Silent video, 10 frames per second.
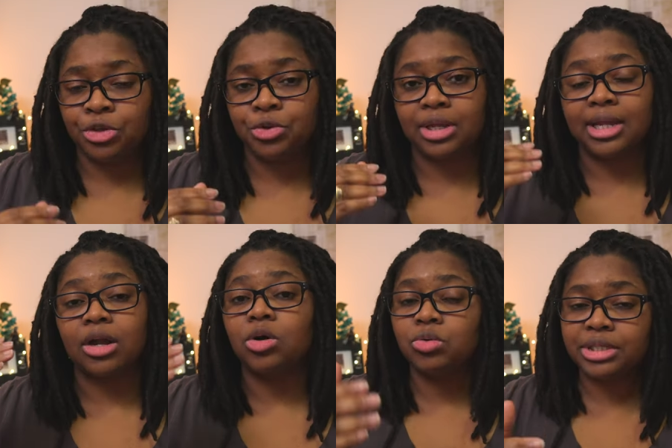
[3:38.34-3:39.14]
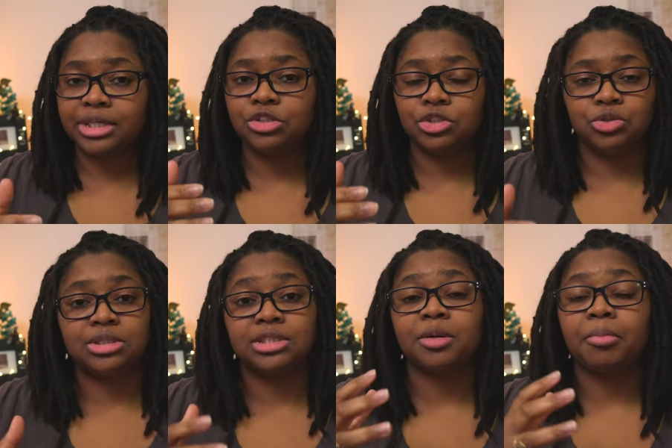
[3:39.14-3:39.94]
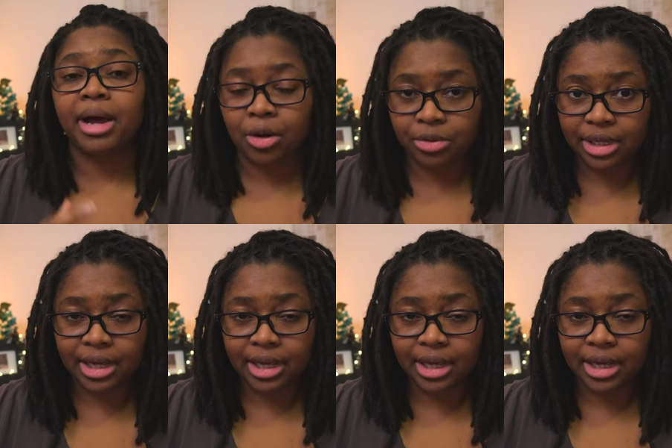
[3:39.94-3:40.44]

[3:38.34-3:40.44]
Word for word: you can not only use this to power the